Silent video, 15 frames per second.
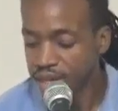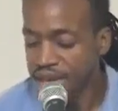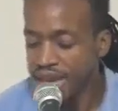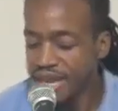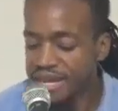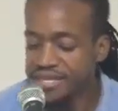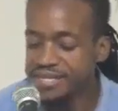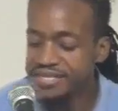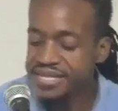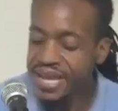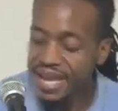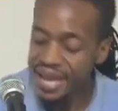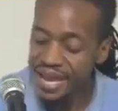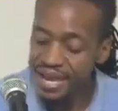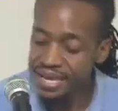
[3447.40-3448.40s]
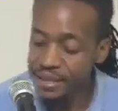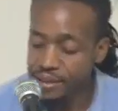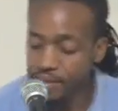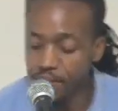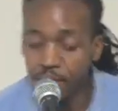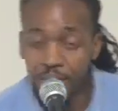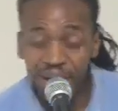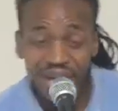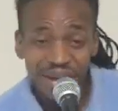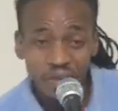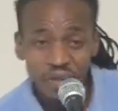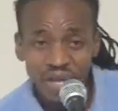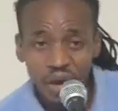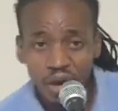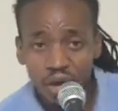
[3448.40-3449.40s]
And it's sad, but
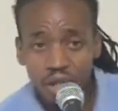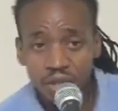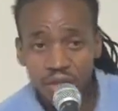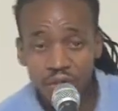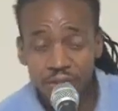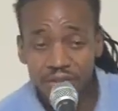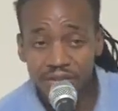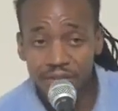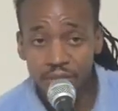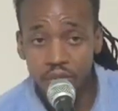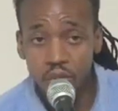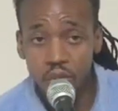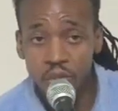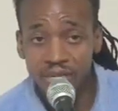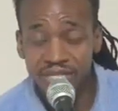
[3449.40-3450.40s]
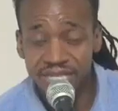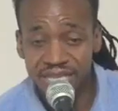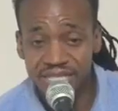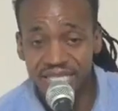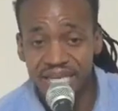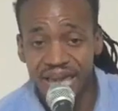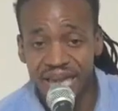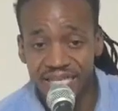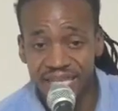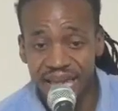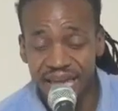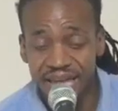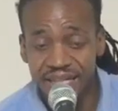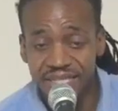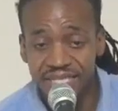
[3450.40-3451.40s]
we all know people who are just like
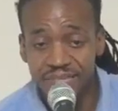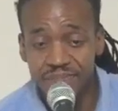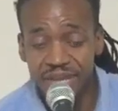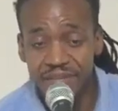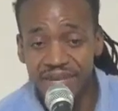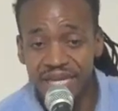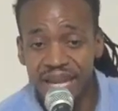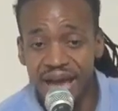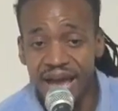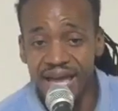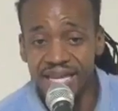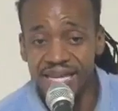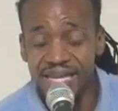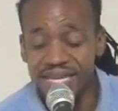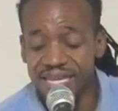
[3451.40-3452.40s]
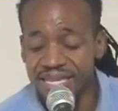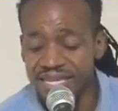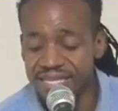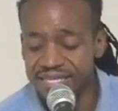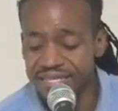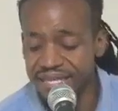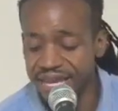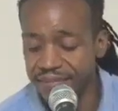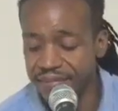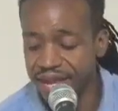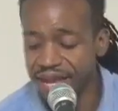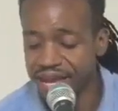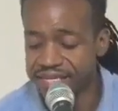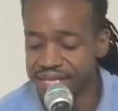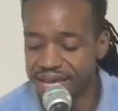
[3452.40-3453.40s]
that, just maybe not in the same
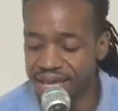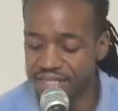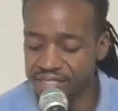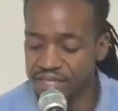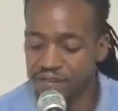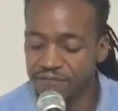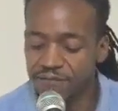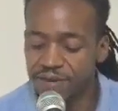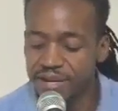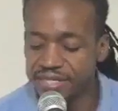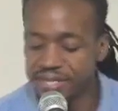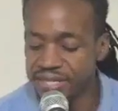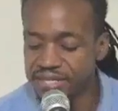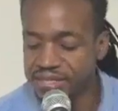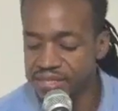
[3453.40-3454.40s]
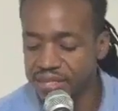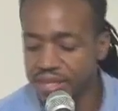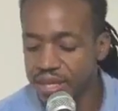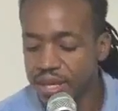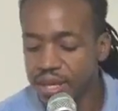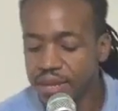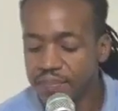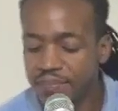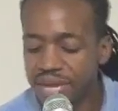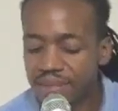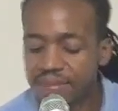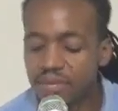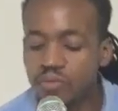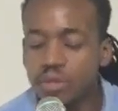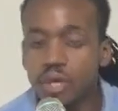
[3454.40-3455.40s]
context. For instance,
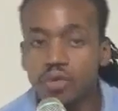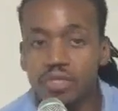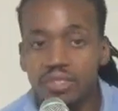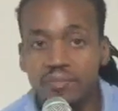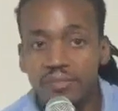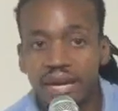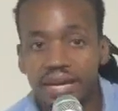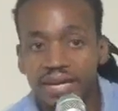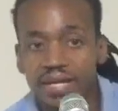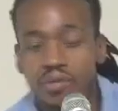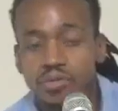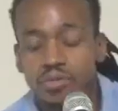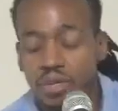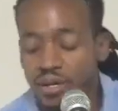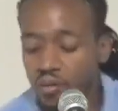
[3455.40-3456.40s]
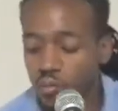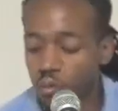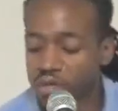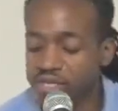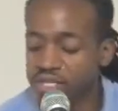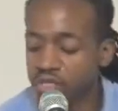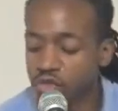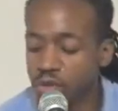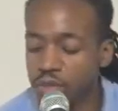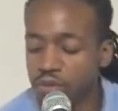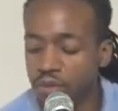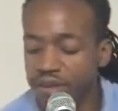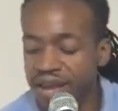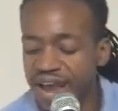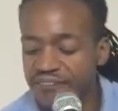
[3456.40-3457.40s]
maybe you know somebody who started wishing
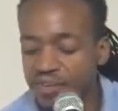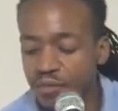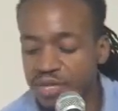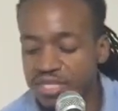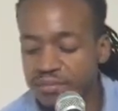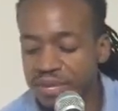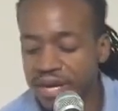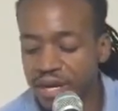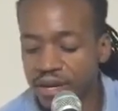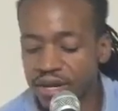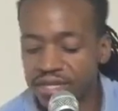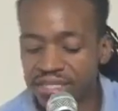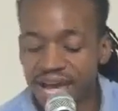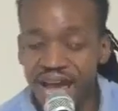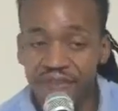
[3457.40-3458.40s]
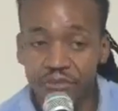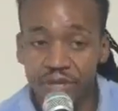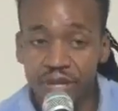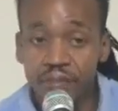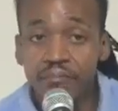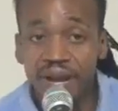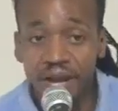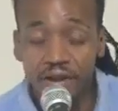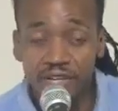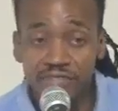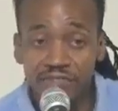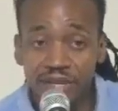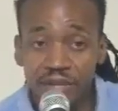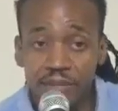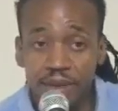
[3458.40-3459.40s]
trouble on everyone's marriage after their marriage
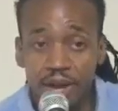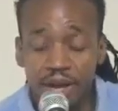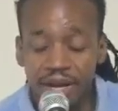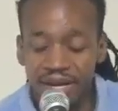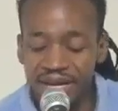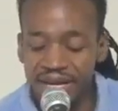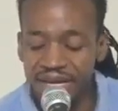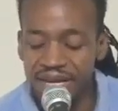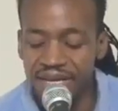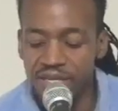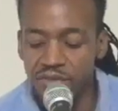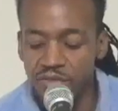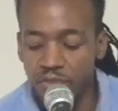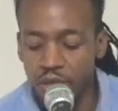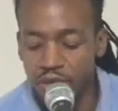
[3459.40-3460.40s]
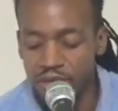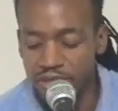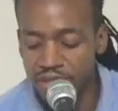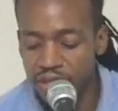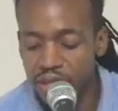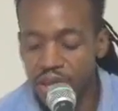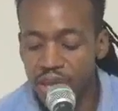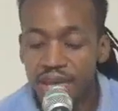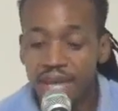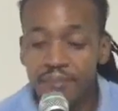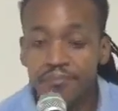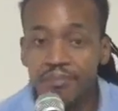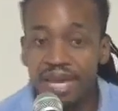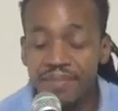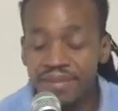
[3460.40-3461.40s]
fell apart and ended in divorce.
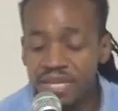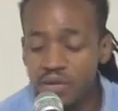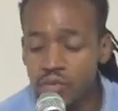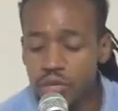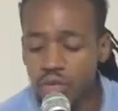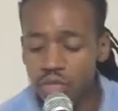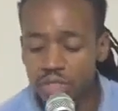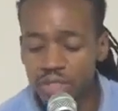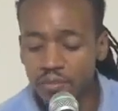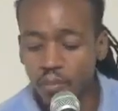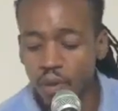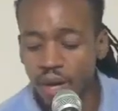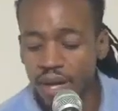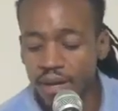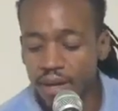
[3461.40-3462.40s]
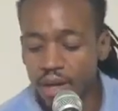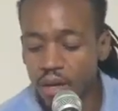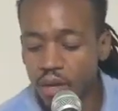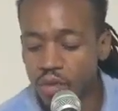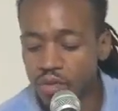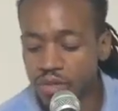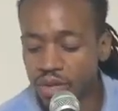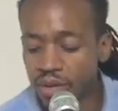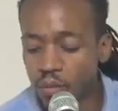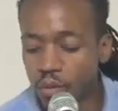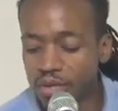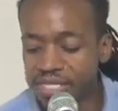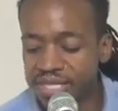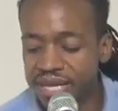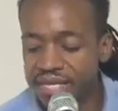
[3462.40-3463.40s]
Maybe you know someone who started
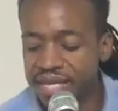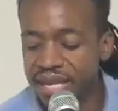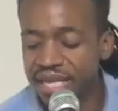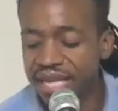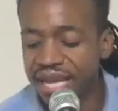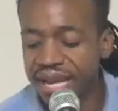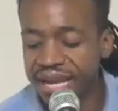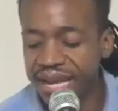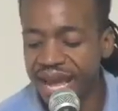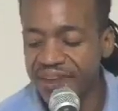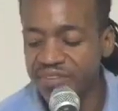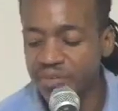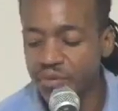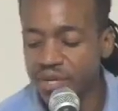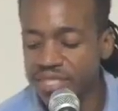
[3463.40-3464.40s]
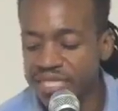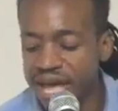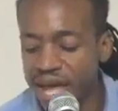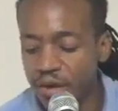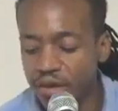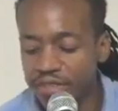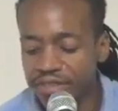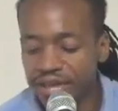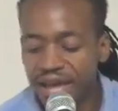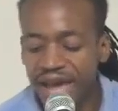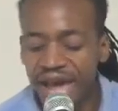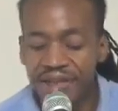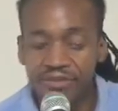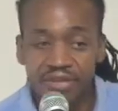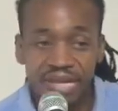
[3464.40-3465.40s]
wishing a decline in everyone's health
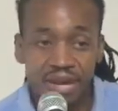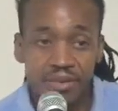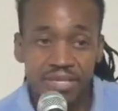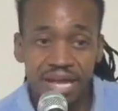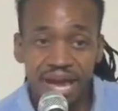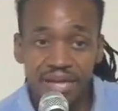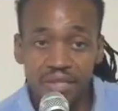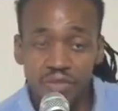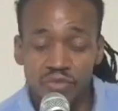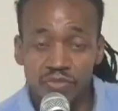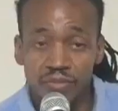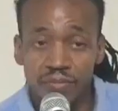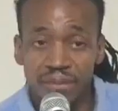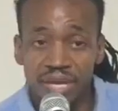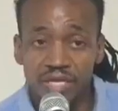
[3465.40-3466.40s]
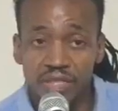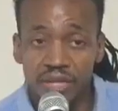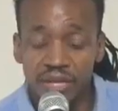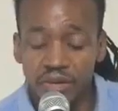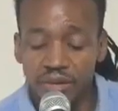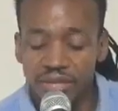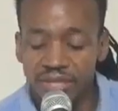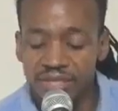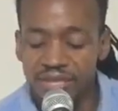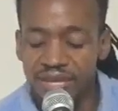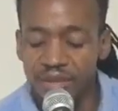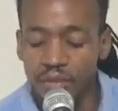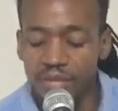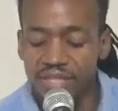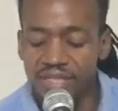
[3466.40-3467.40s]
after they were diagnosed with a major illness
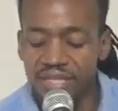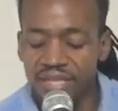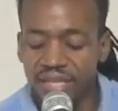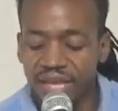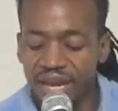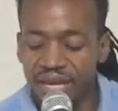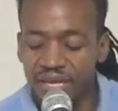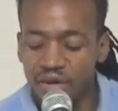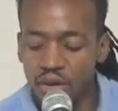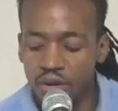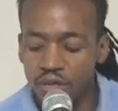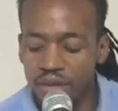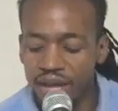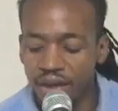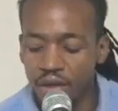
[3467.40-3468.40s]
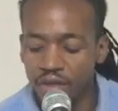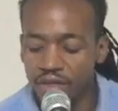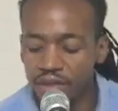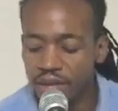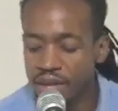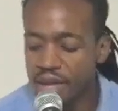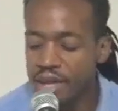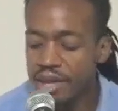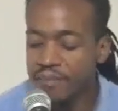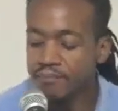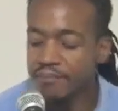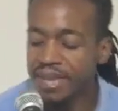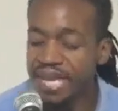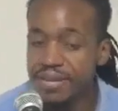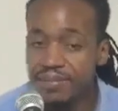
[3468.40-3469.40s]
and witnessed a decline in their own health.
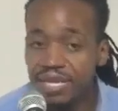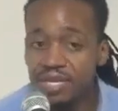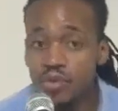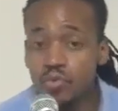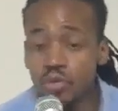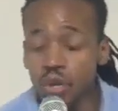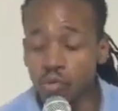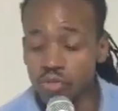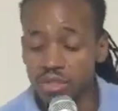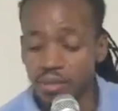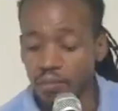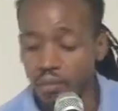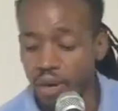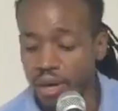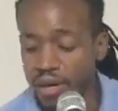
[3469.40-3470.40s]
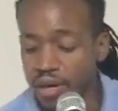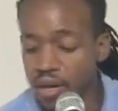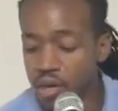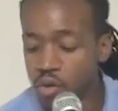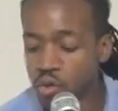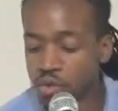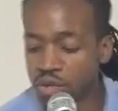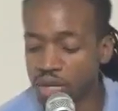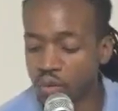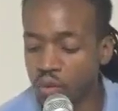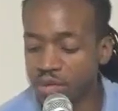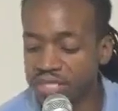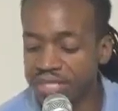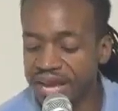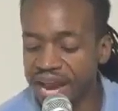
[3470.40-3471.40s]
Maybe you know someone who started
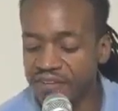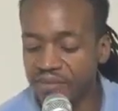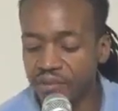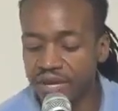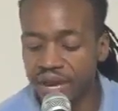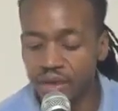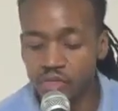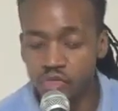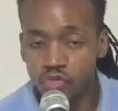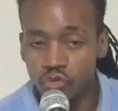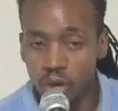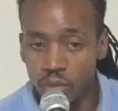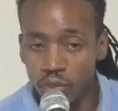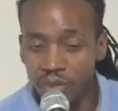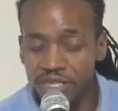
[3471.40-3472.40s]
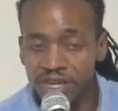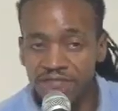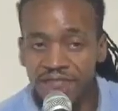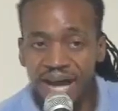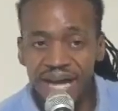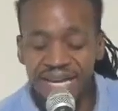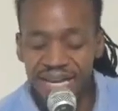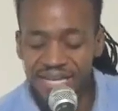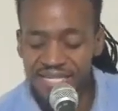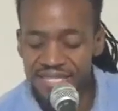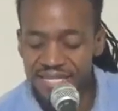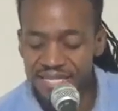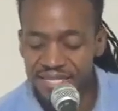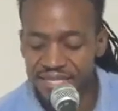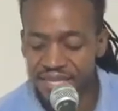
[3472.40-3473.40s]
wishing everyone else trouble with their
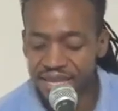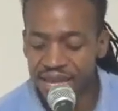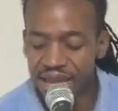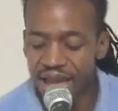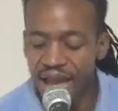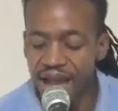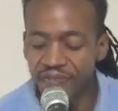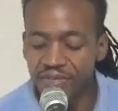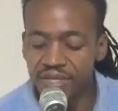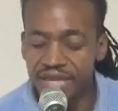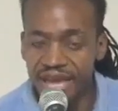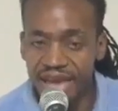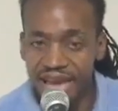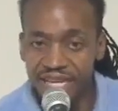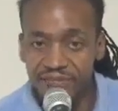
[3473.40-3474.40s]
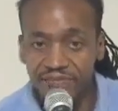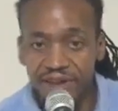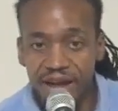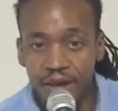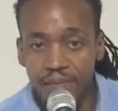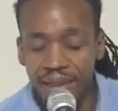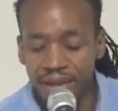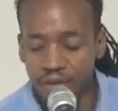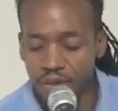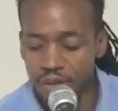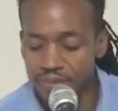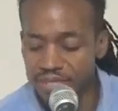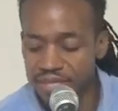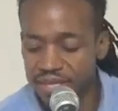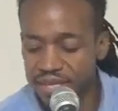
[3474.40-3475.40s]
finances after they had to file
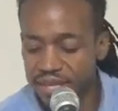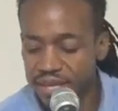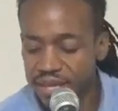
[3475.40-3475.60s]
bankruptcy.